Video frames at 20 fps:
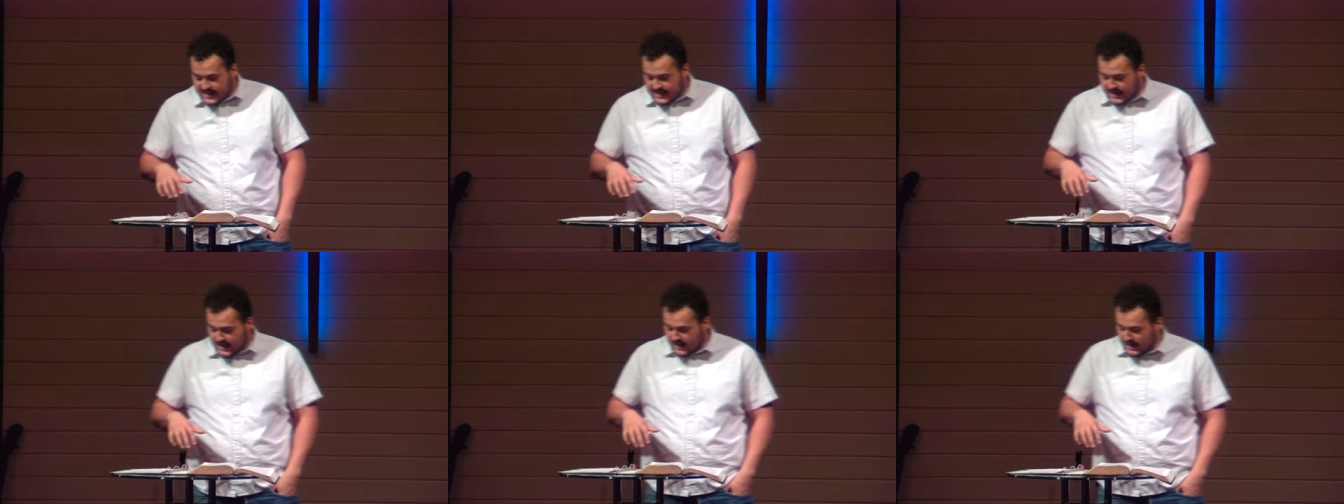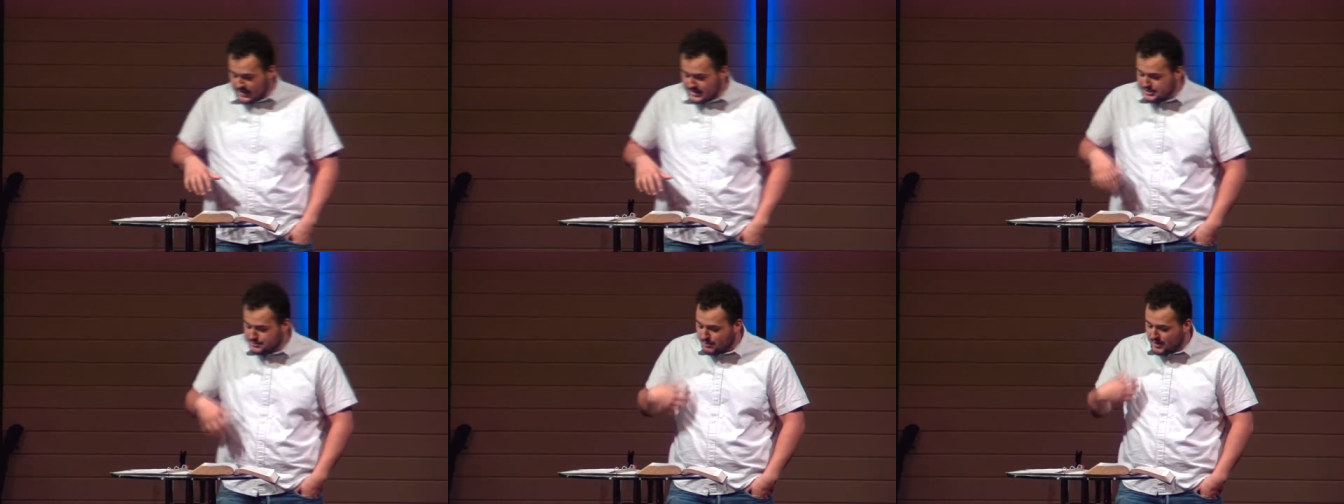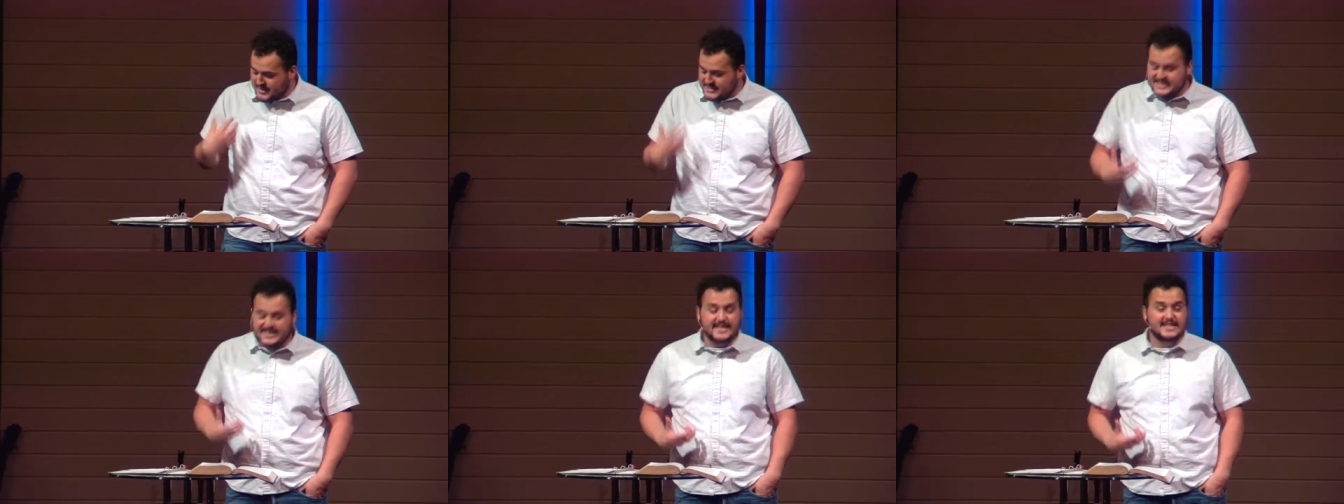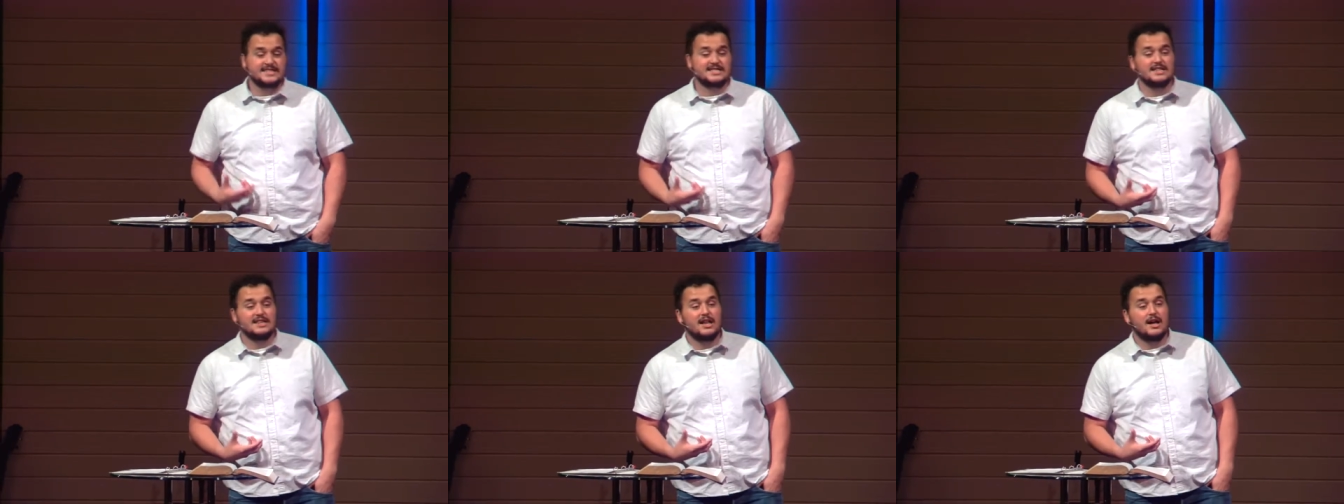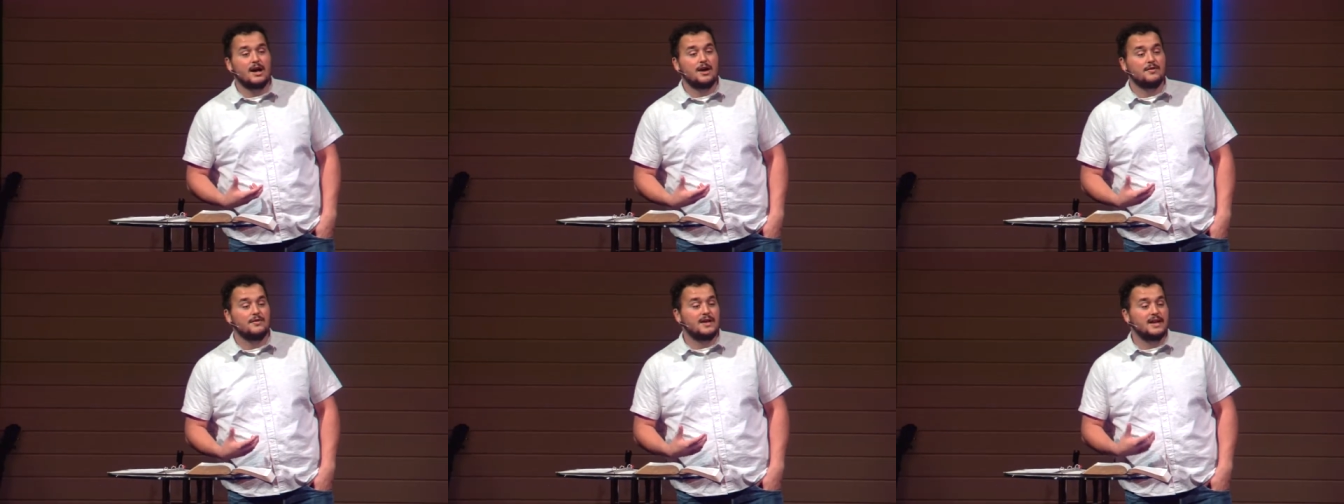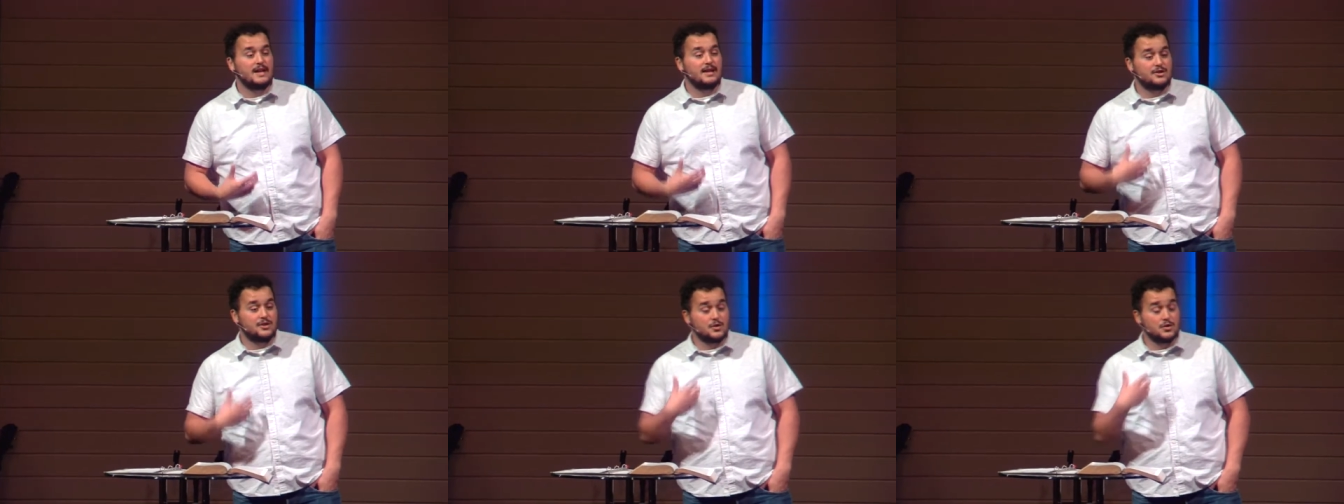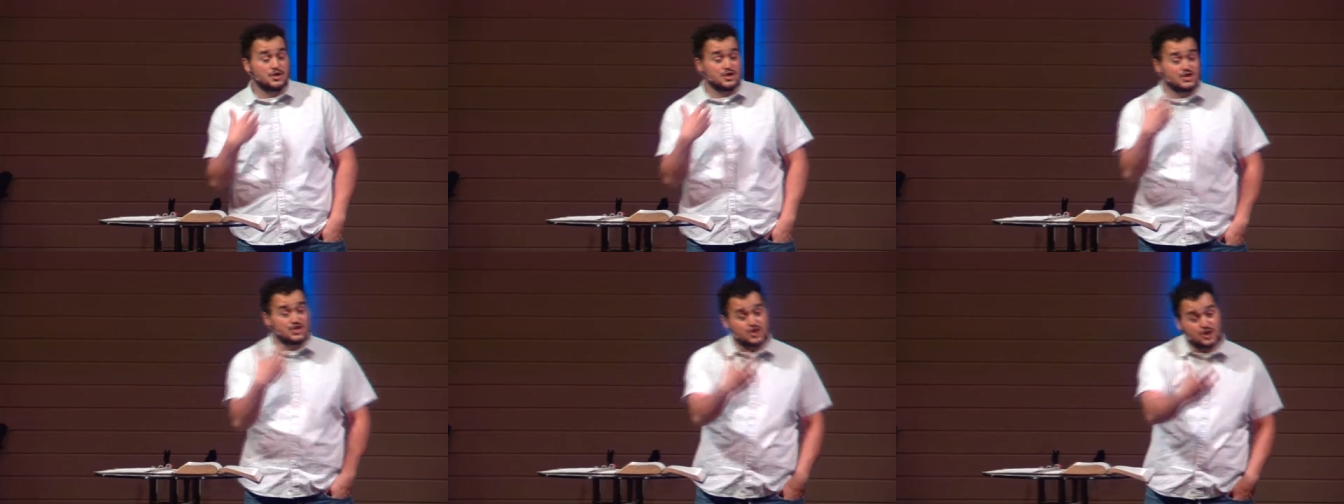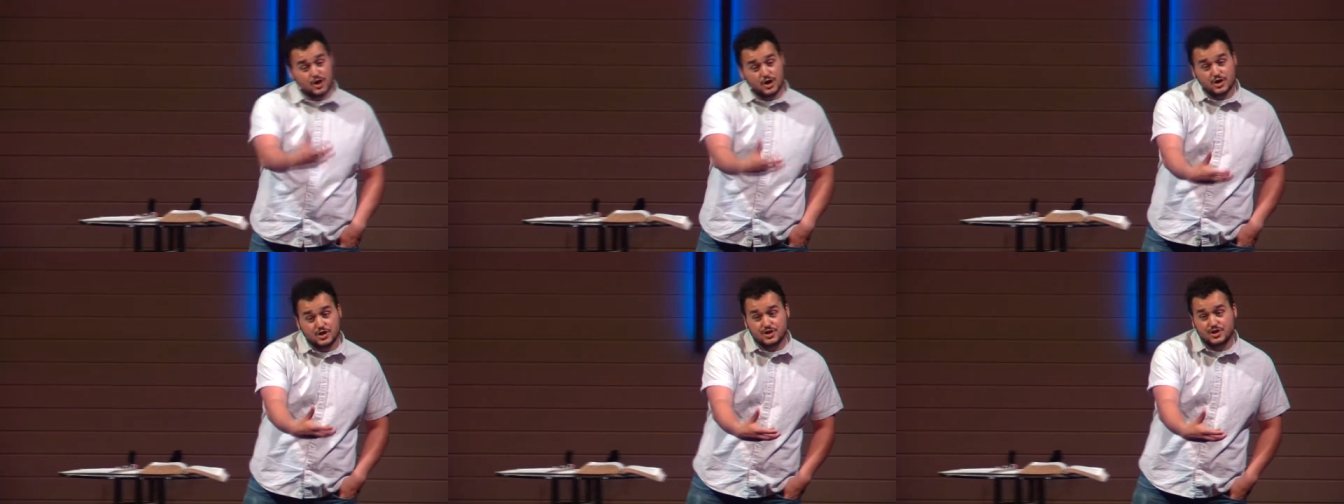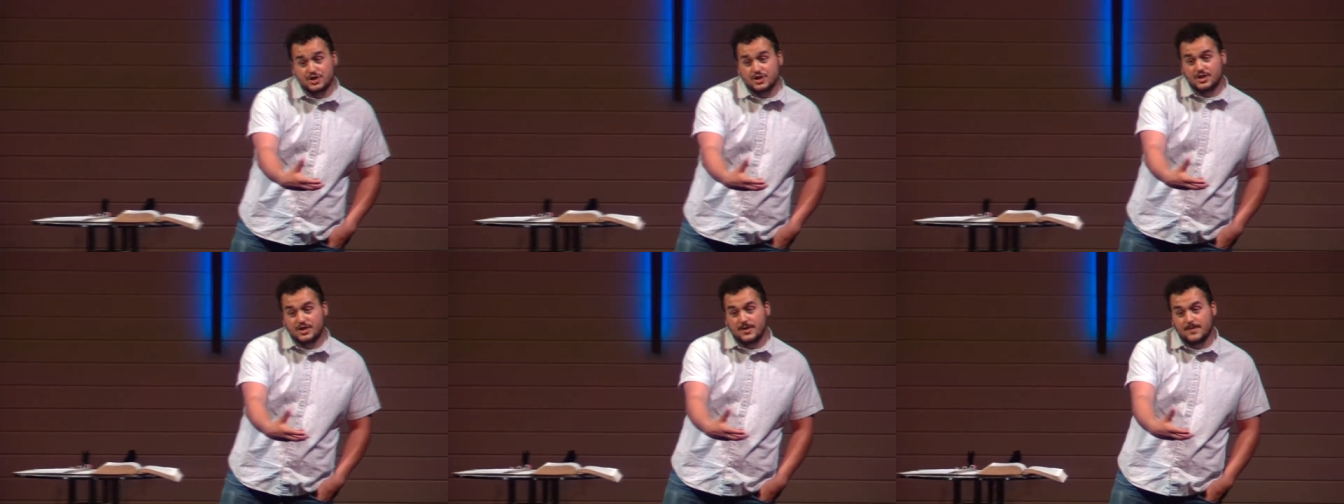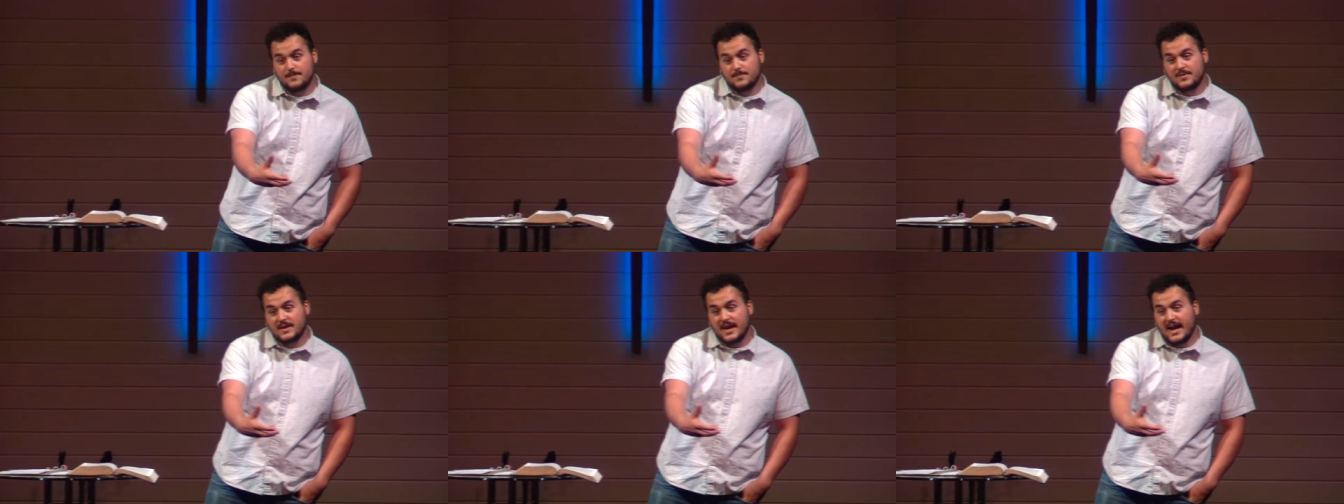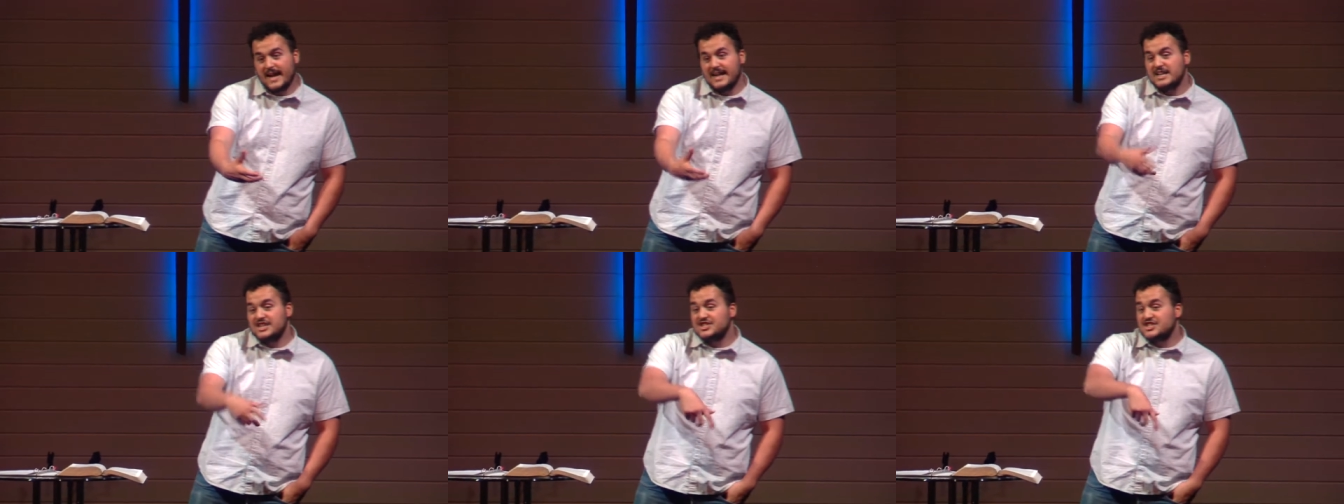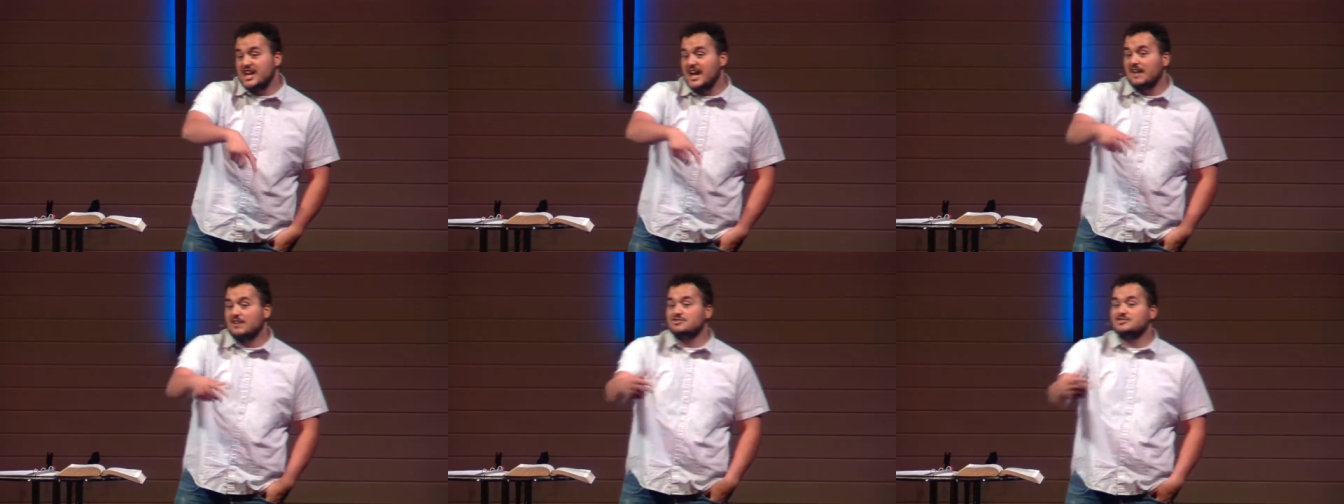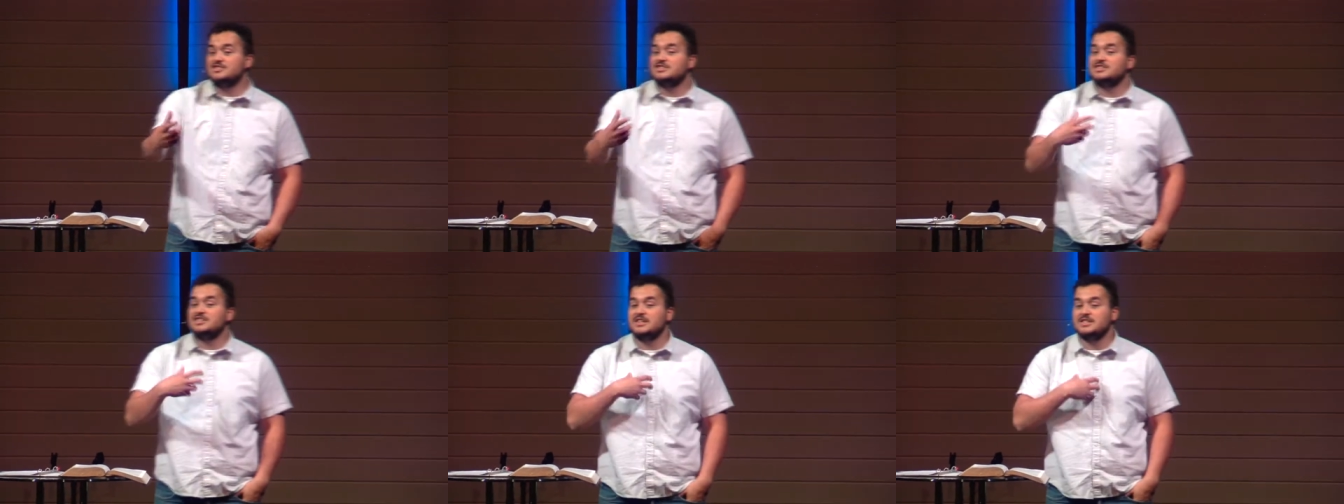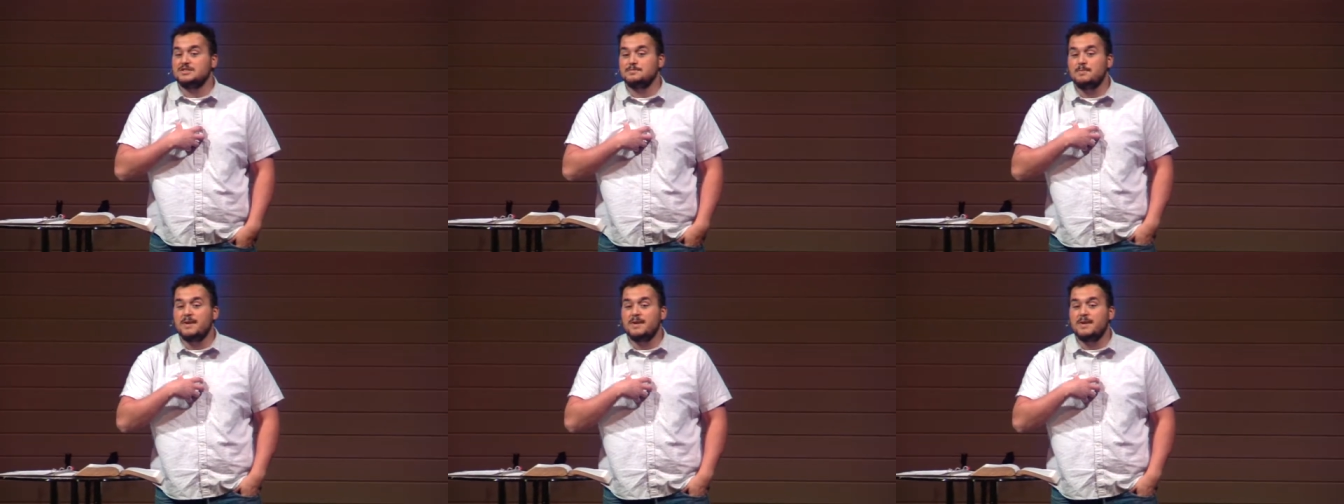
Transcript: uh, expressed his love to the church. And he challenges us